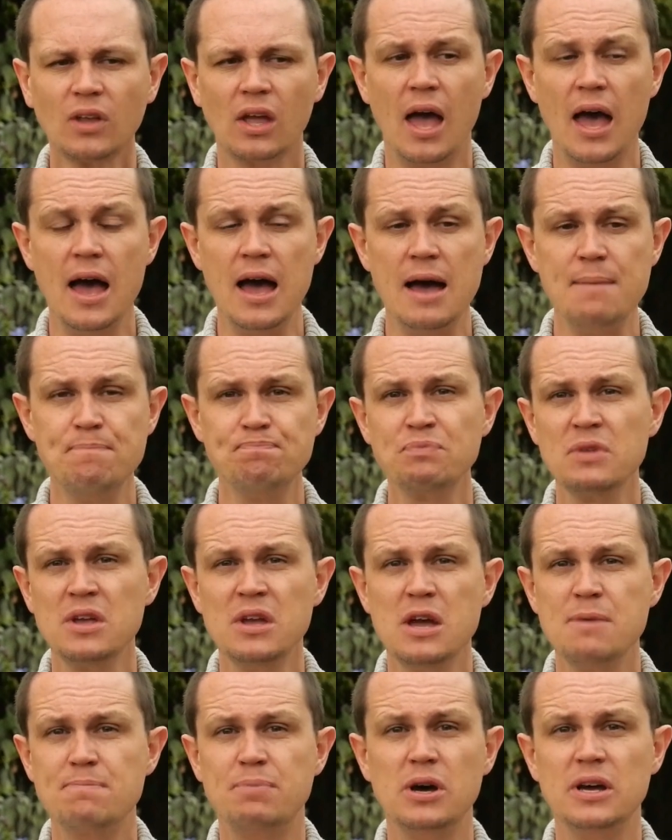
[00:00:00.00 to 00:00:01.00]

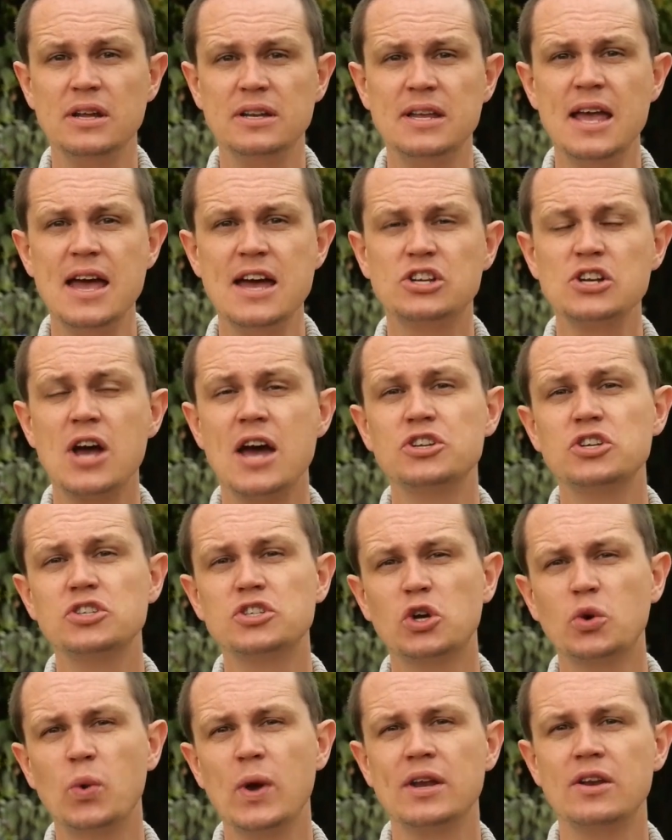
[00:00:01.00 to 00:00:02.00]
But yeah, and just
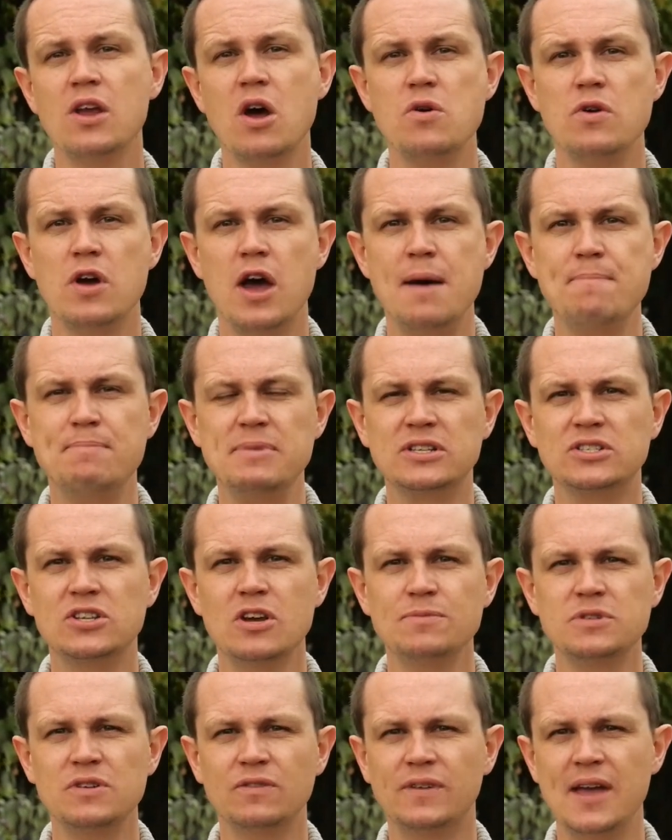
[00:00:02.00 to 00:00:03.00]
a quick note, in
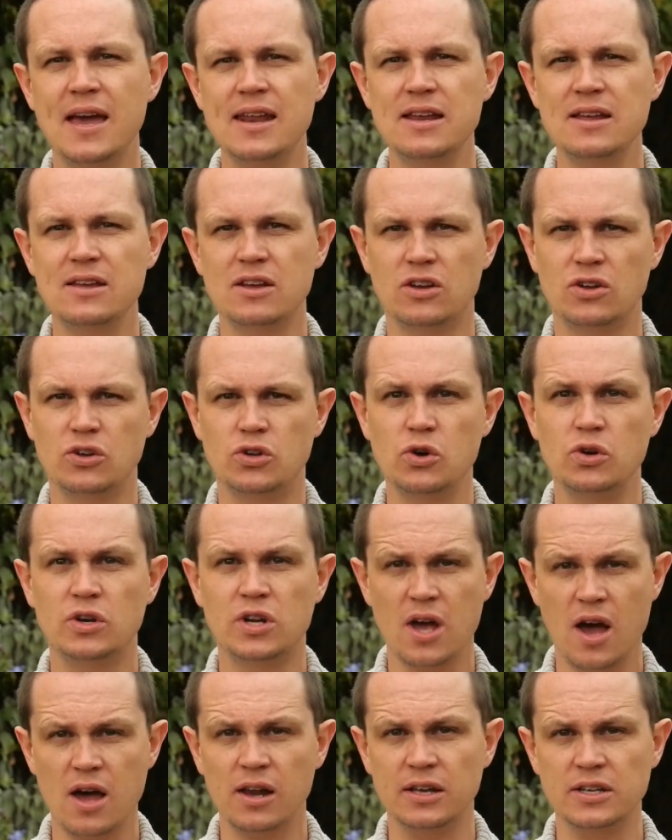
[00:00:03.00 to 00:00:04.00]
terms of getting good
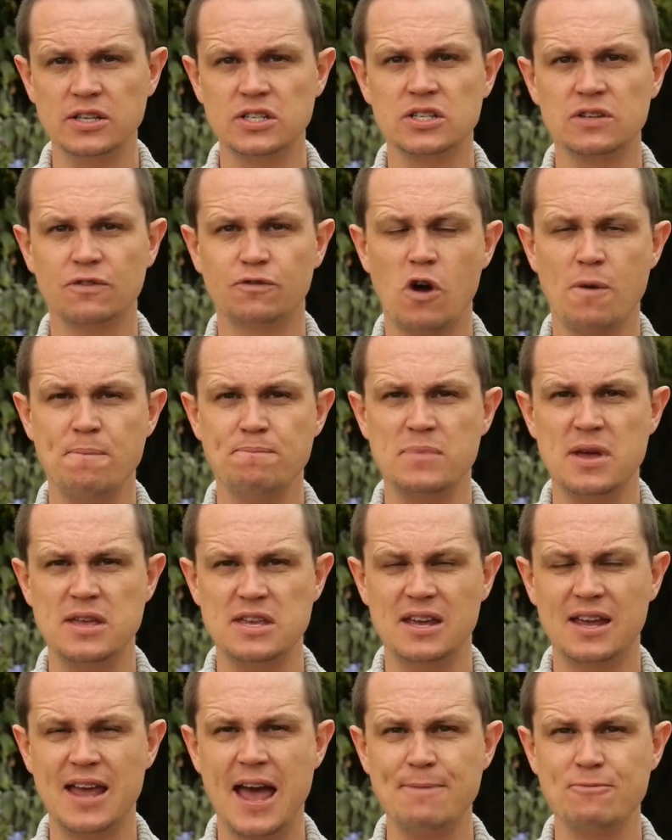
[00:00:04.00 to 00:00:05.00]
colors from
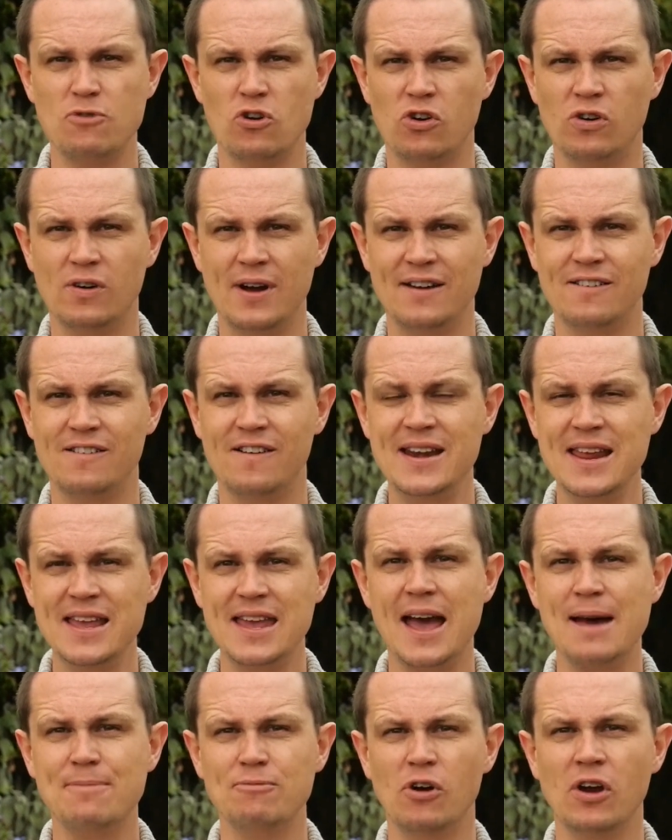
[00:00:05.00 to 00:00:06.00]
your camera or any
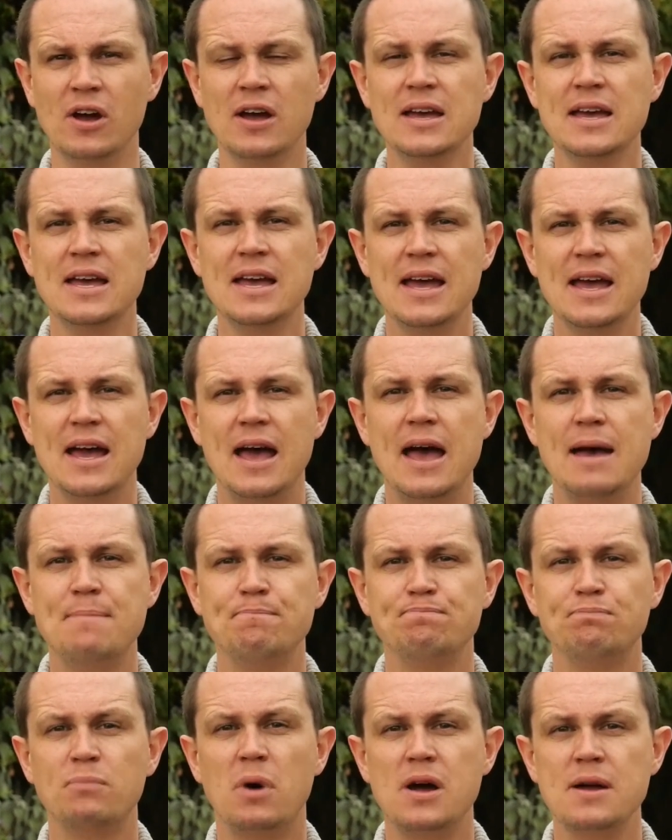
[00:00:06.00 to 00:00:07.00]
camera,
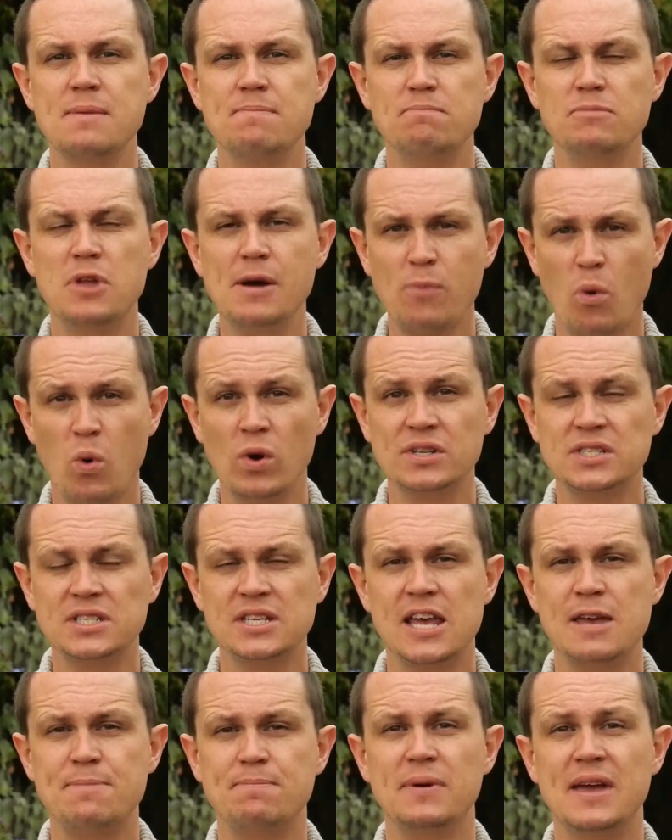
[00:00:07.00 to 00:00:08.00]
My number one
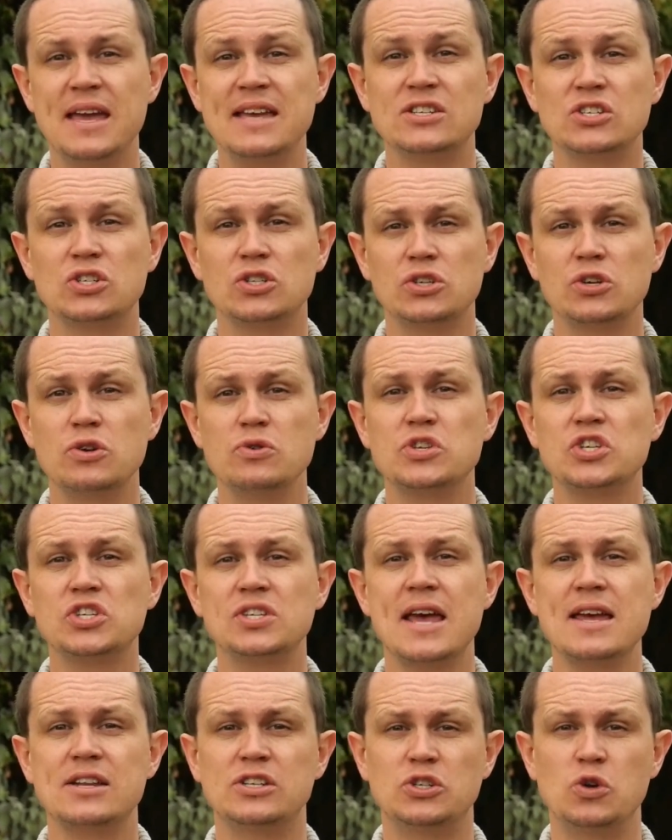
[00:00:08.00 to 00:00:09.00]
tip is to
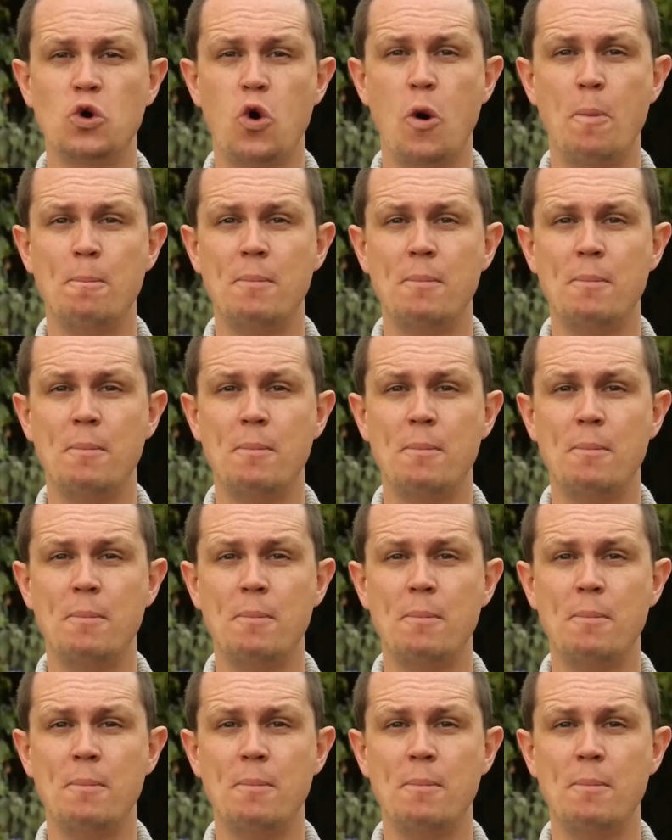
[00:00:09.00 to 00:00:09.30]
set your